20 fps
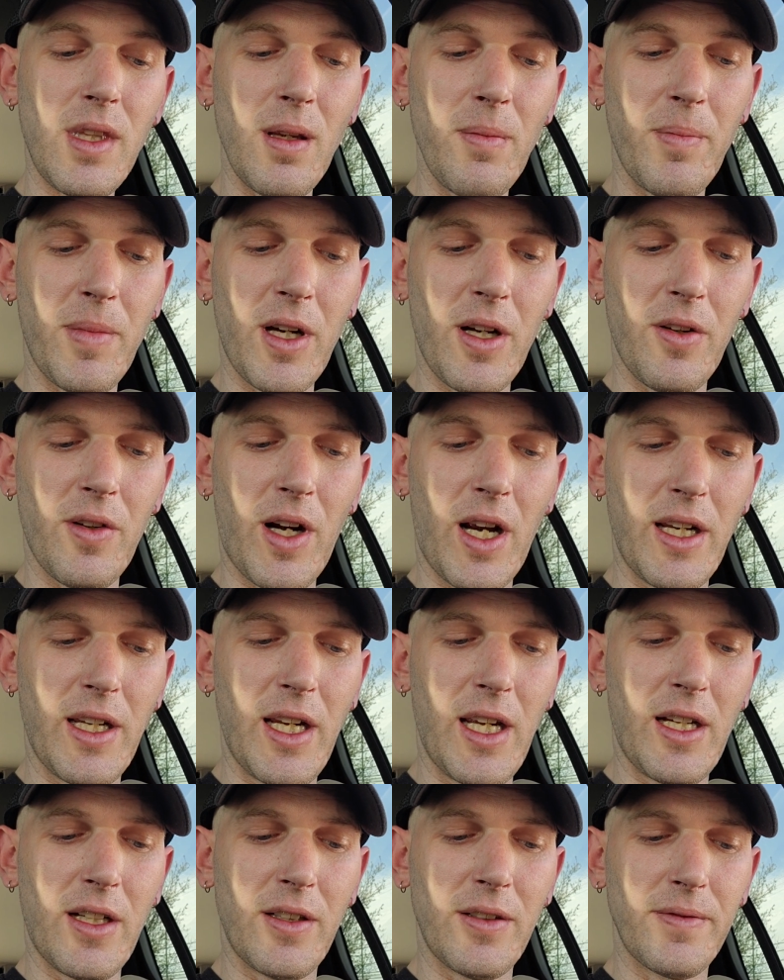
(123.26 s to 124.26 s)
But right
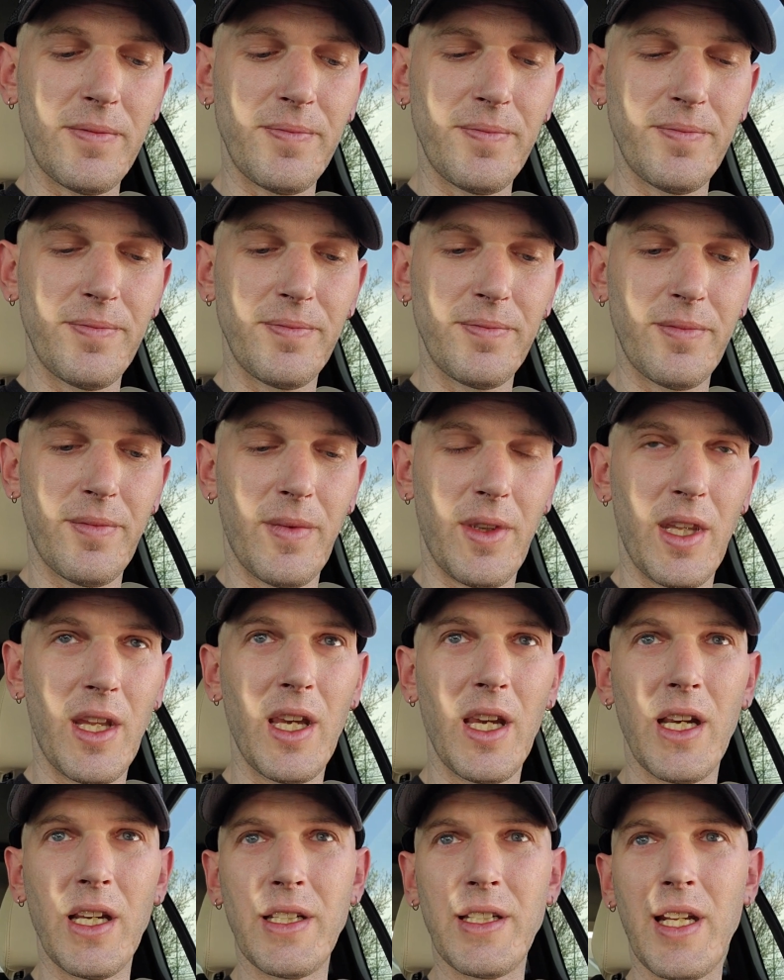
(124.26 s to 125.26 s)
now,
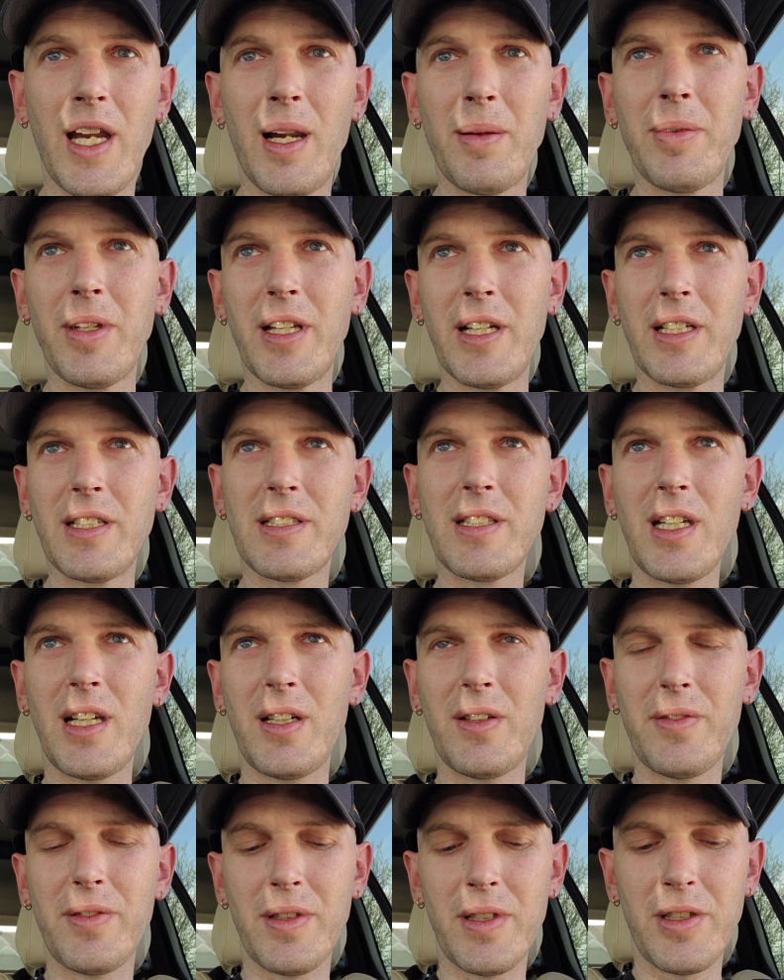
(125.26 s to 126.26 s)
the tablet
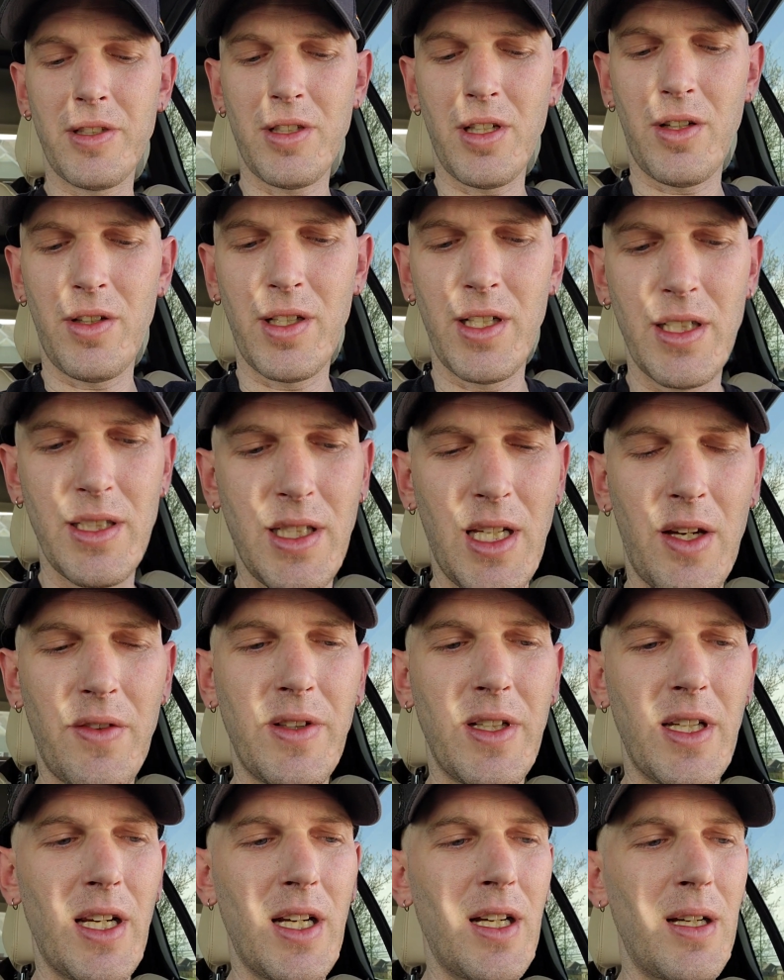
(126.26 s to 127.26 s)
itself is showing it's having
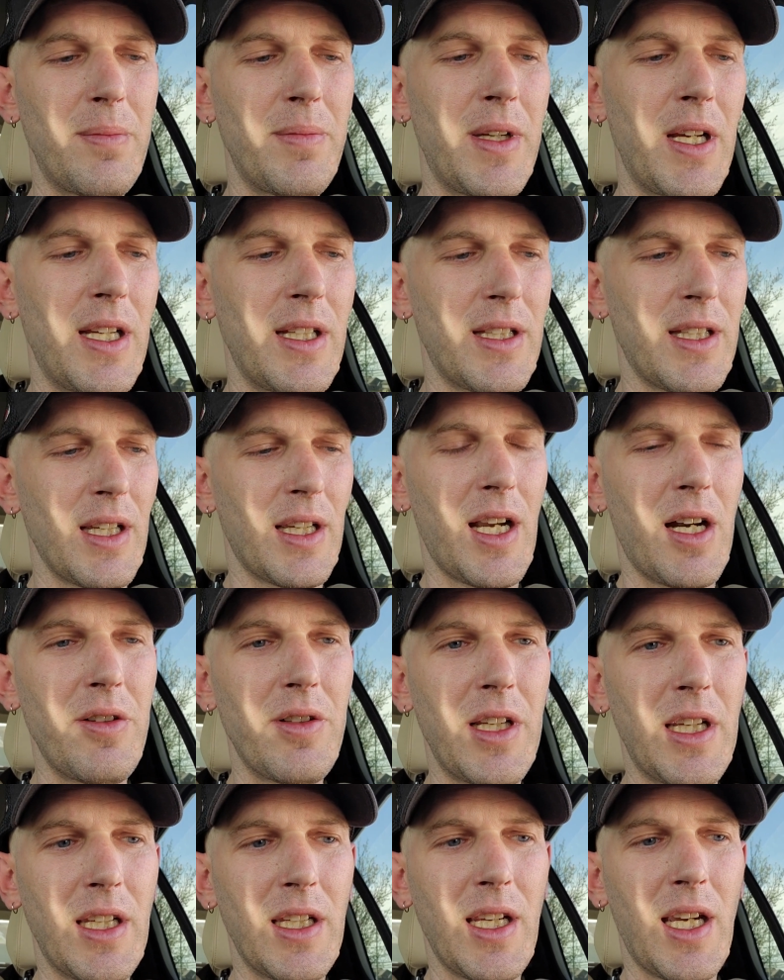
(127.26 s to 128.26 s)
to update the
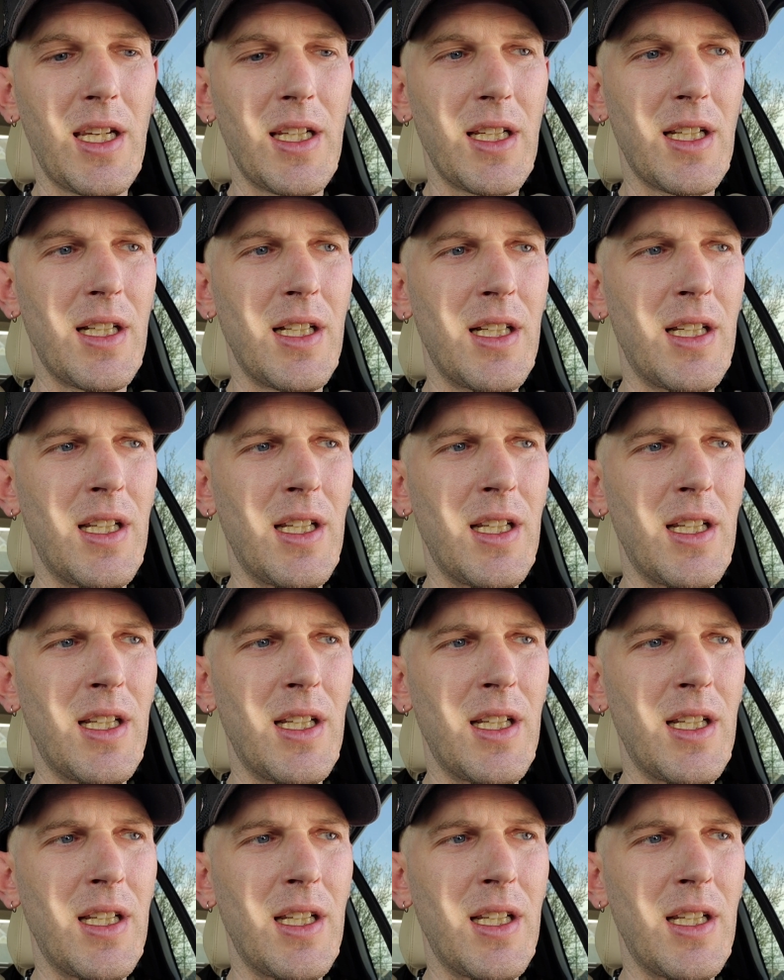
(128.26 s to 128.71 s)
coding data.